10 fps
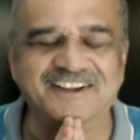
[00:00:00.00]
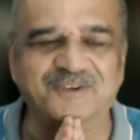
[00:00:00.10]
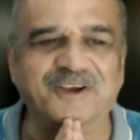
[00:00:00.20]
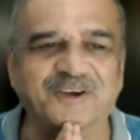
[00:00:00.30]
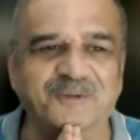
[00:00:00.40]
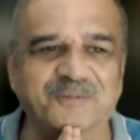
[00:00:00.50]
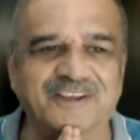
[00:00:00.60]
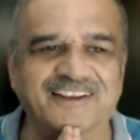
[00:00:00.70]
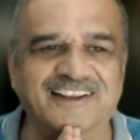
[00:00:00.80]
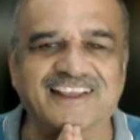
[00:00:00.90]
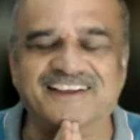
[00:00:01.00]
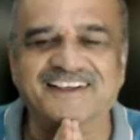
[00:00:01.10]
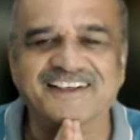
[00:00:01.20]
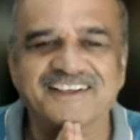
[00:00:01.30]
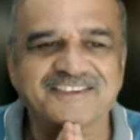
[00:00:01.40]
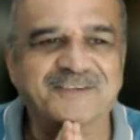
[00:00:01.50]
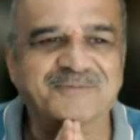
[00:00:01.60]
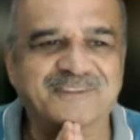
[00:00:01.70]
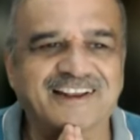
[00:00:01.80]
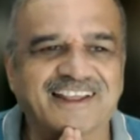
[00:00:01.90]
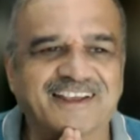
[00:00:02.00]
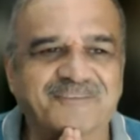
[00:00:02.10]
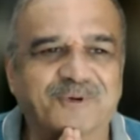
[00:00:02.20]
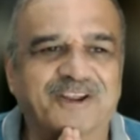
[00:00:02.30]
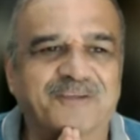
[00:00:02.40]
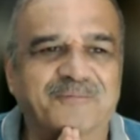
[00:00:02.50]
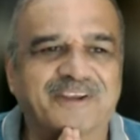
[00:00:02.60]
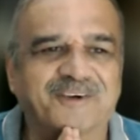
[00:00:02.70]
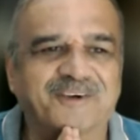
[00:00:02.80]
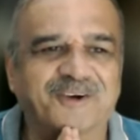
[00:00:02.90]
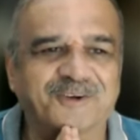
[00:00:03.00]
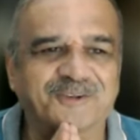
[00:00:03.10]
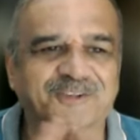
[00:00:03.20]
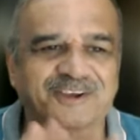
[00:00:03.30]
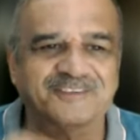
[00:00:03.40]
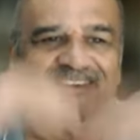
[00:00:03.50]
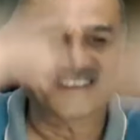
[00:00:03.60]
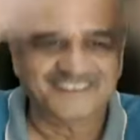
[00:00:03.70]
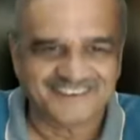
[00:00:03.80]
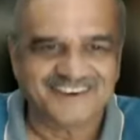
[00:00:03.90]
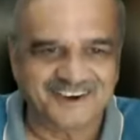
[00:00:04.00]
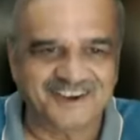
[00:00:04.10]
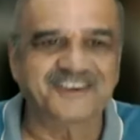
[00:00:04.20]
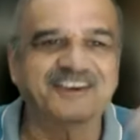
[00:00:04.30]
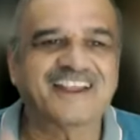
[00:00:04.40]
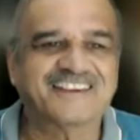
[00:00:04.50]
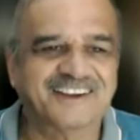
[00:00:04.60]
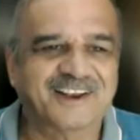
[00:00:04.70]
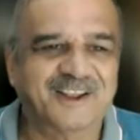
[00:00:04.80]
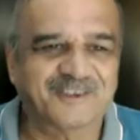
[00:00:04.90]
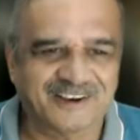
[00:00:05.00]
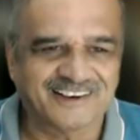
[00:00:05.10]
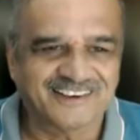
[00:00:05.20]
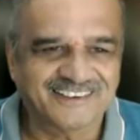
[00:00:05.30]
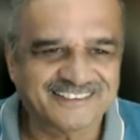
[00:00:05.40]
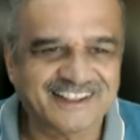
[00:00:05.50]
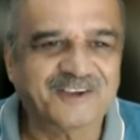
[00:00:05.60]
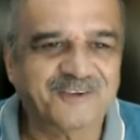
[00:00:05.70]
is going to be like something like putting me onto the international level. Thank